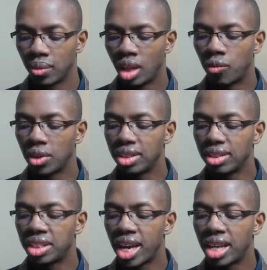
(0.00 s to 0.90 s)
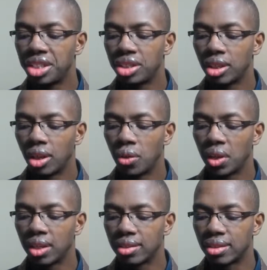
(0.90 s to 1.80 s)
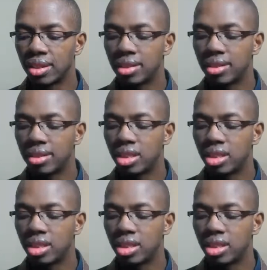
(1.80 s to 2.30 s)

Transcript: If one is attached to locus, this is